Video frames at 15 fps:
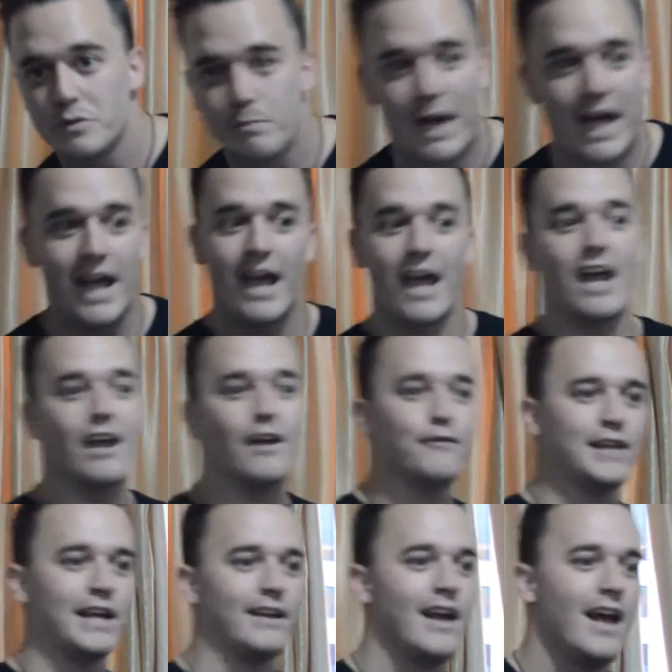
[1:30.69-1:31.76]

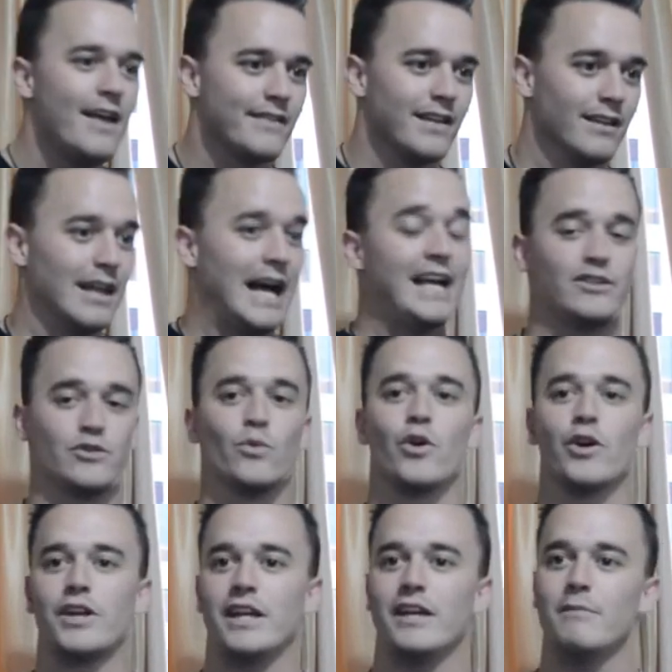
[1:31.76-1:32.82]
paved and the lights
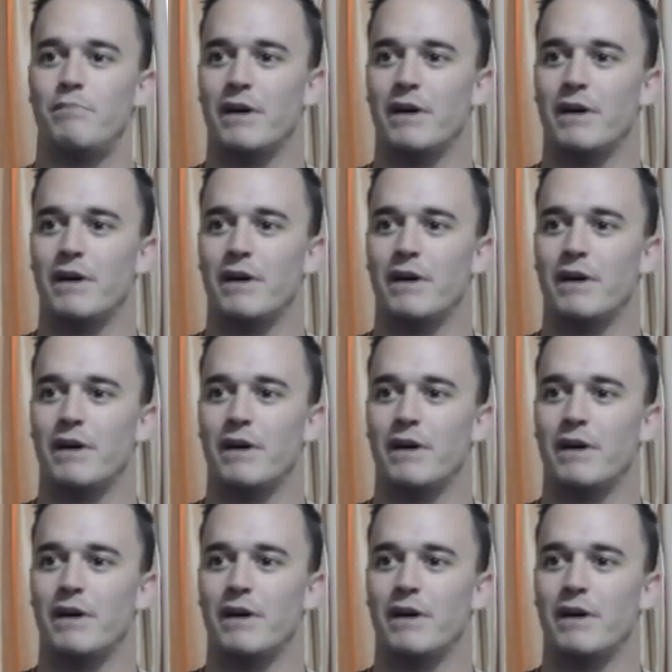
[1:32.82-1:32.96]
working,